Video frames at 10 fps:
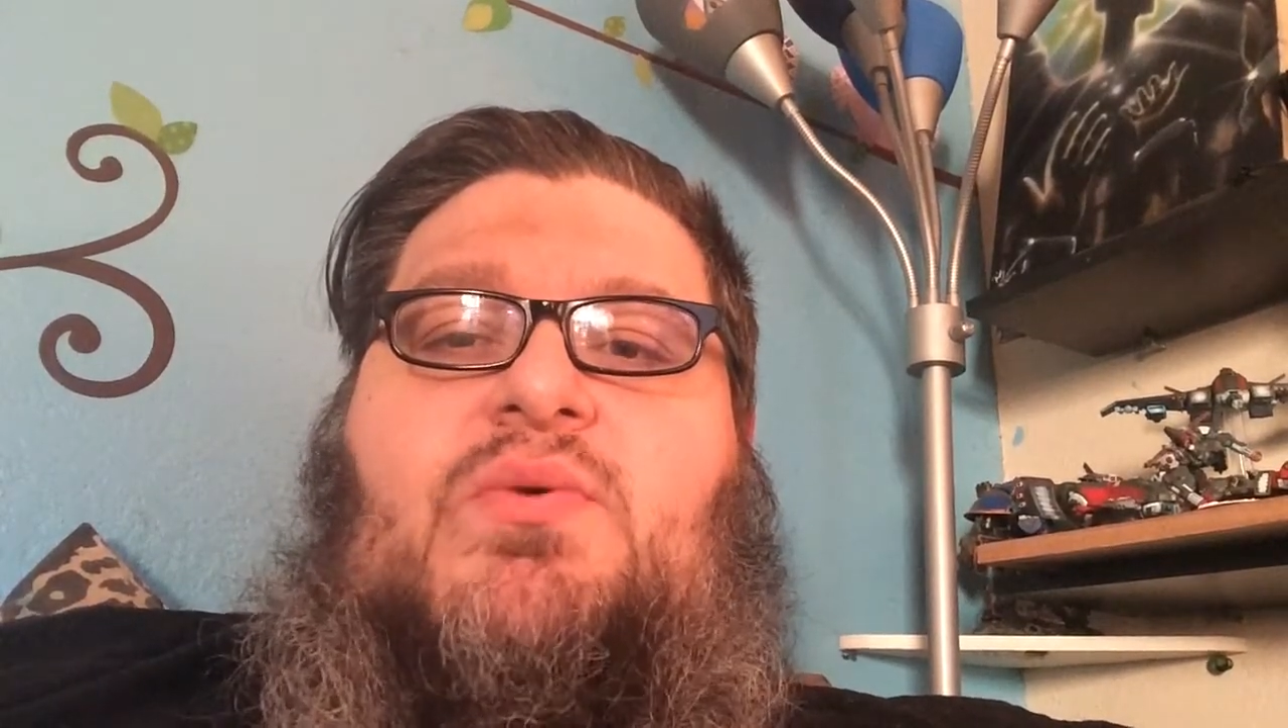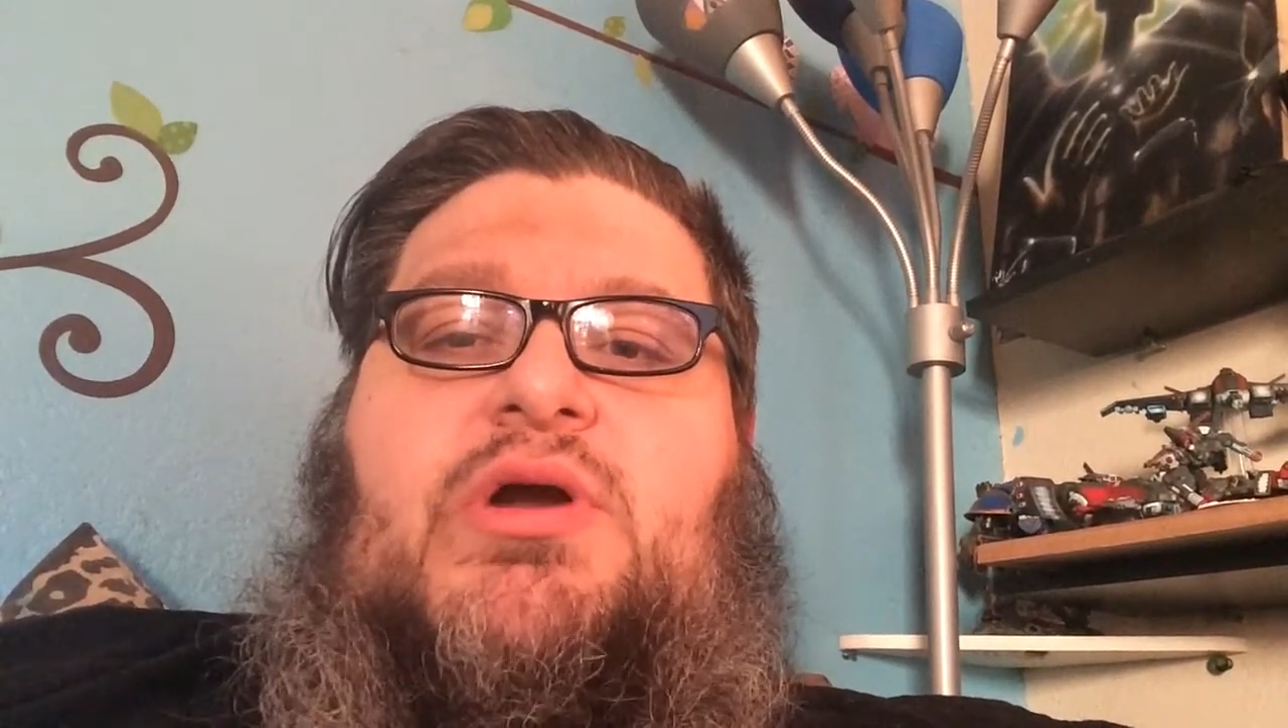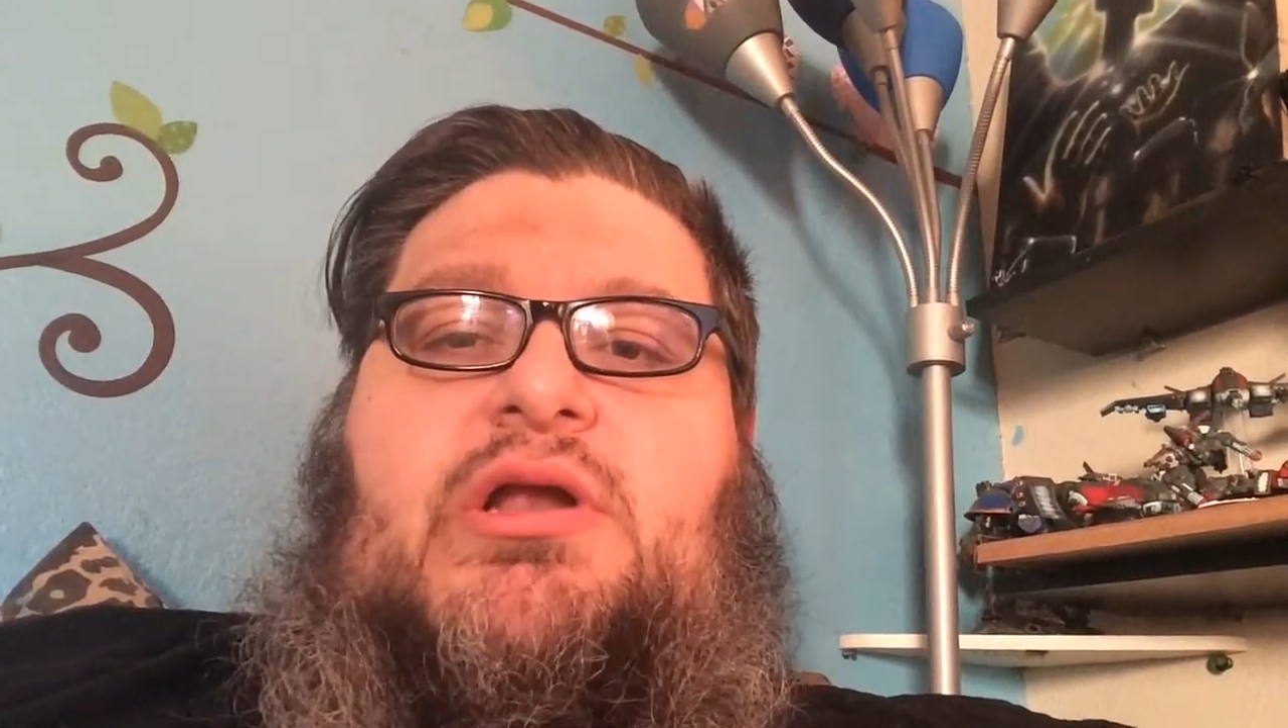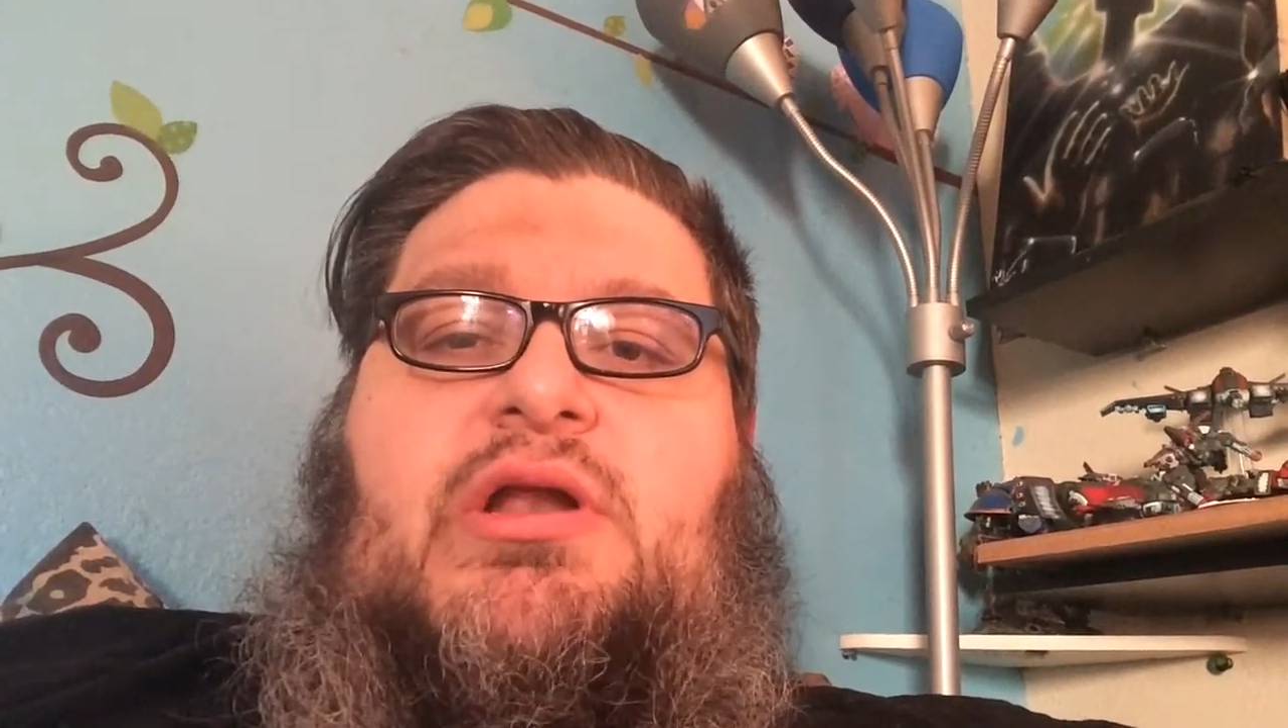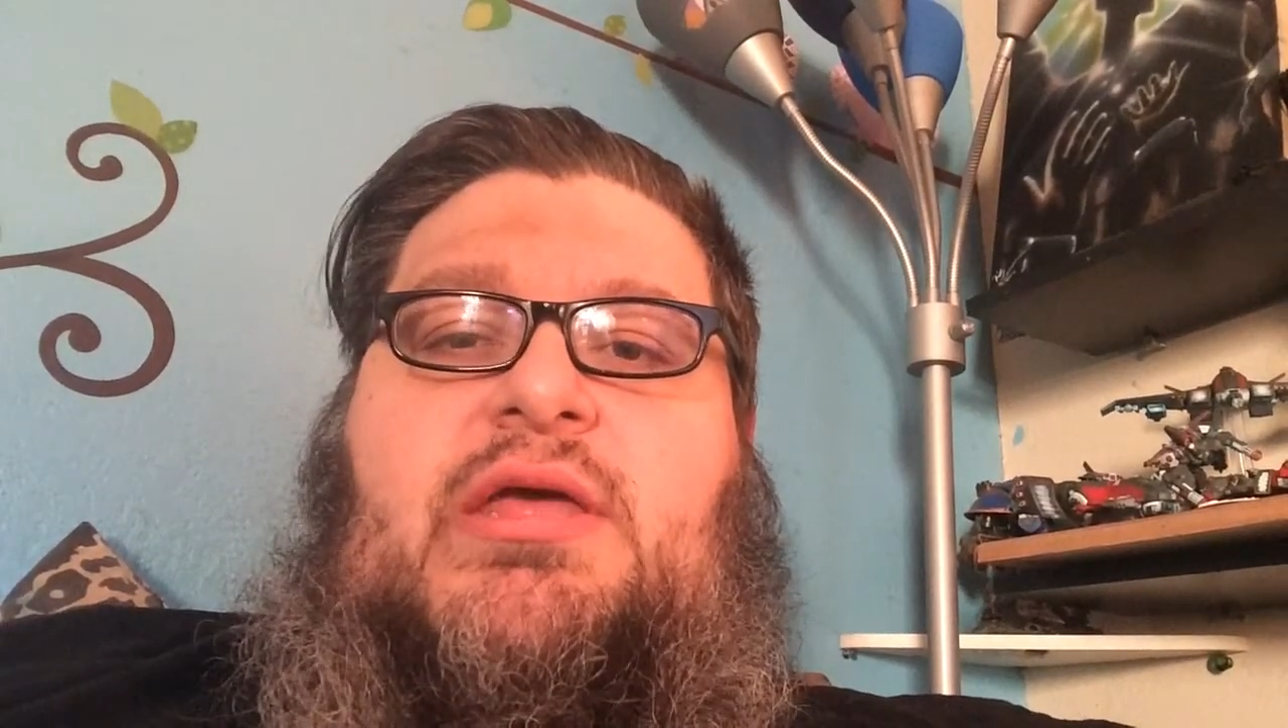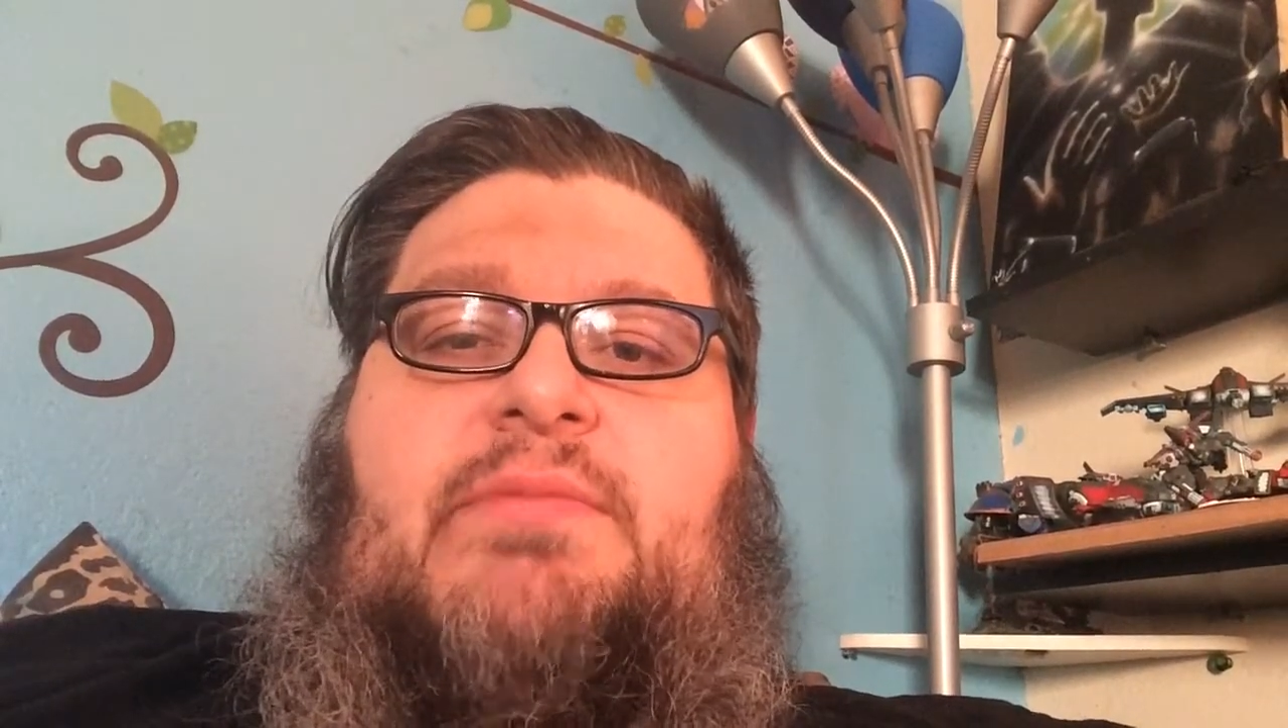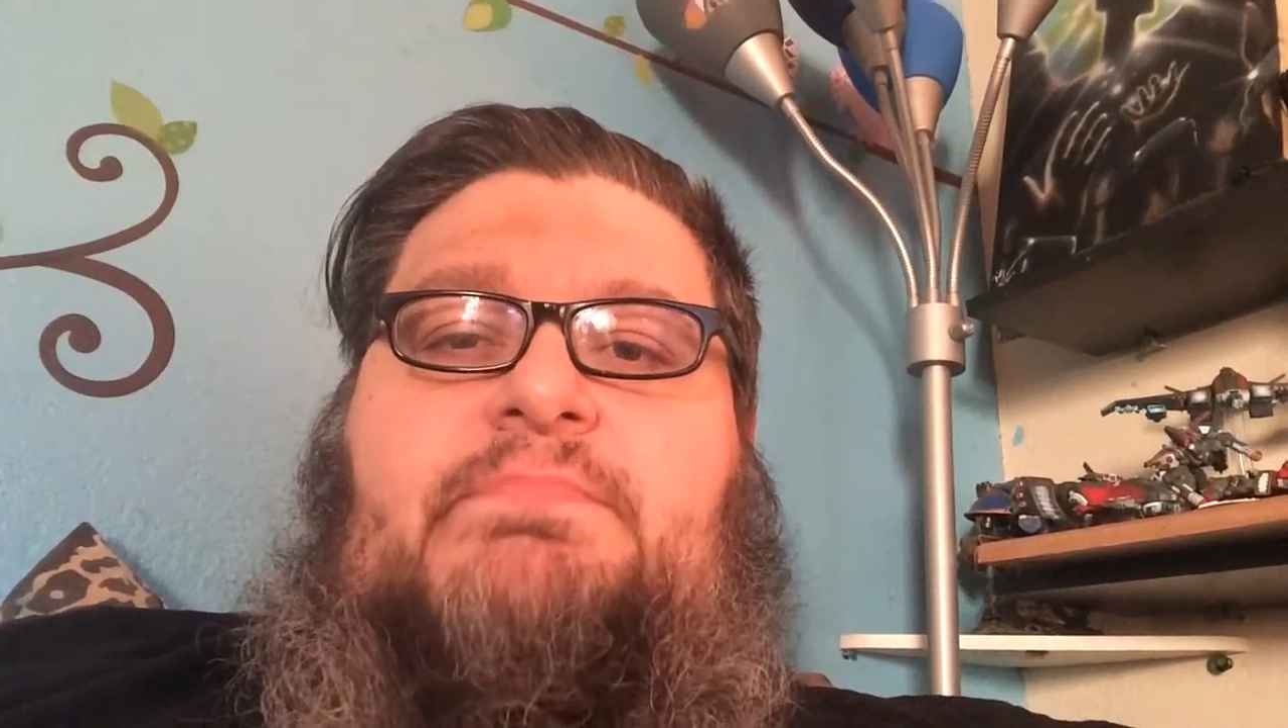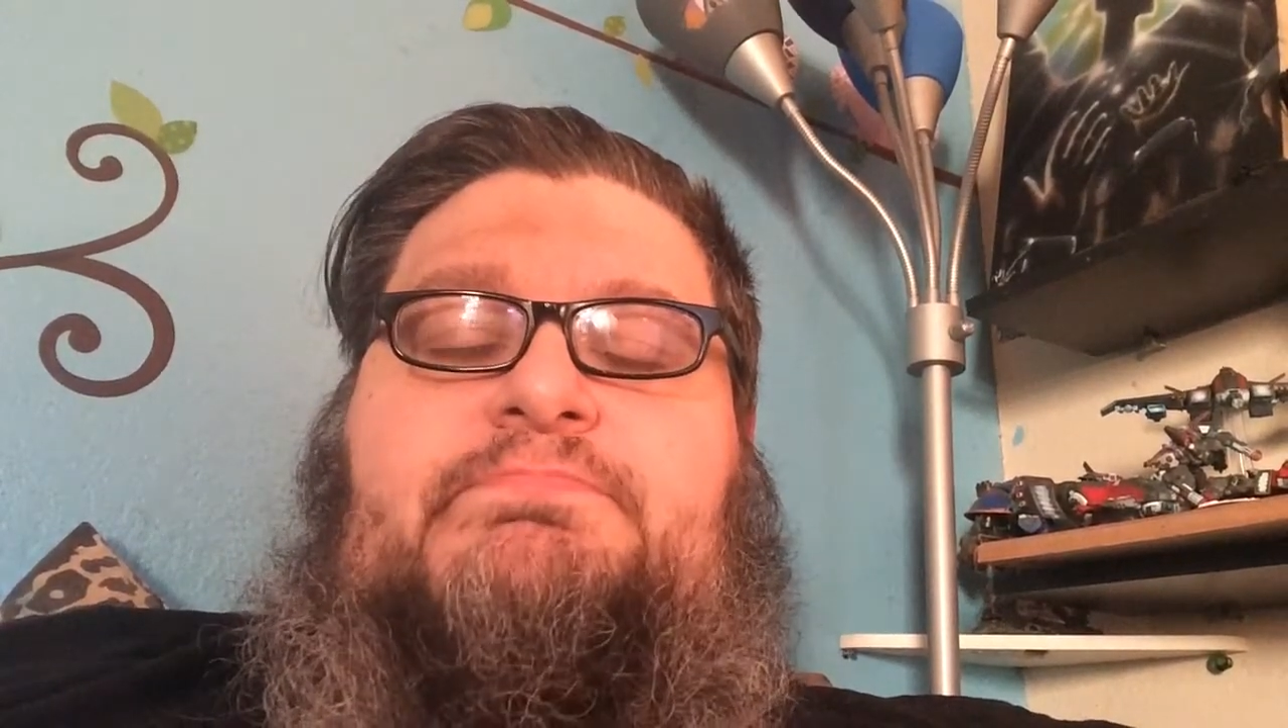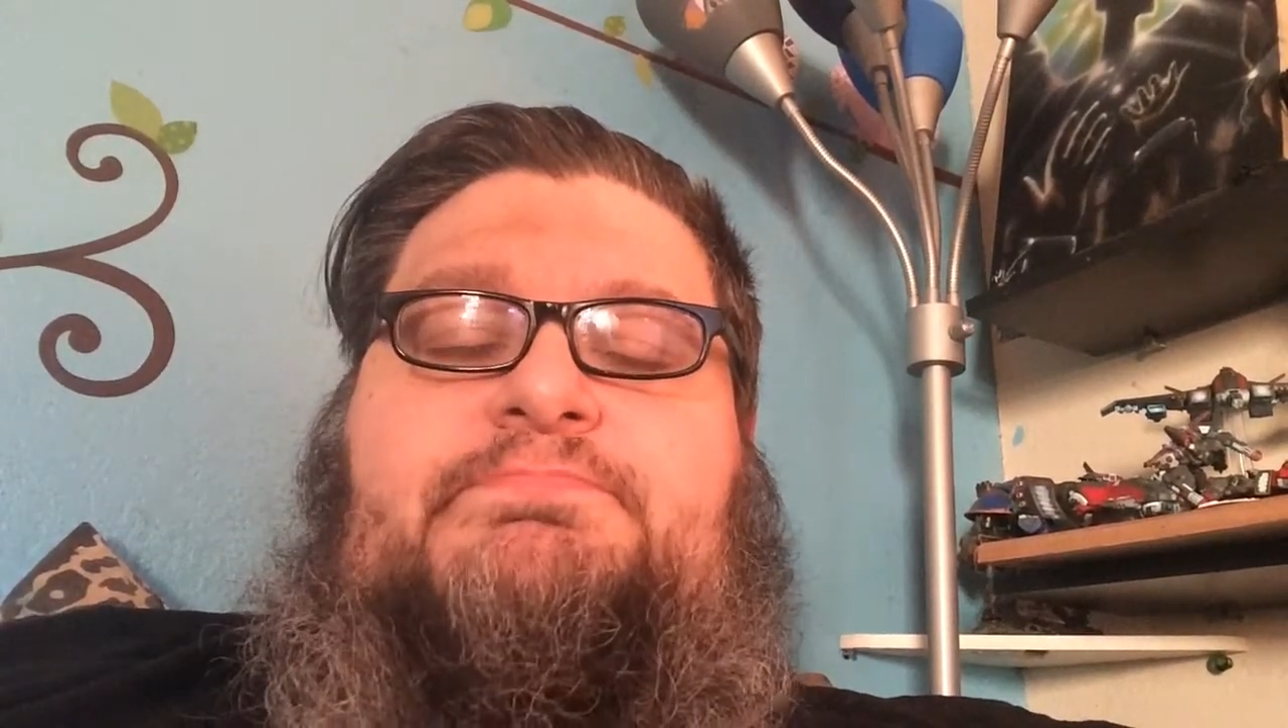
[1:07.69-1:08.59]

working on him.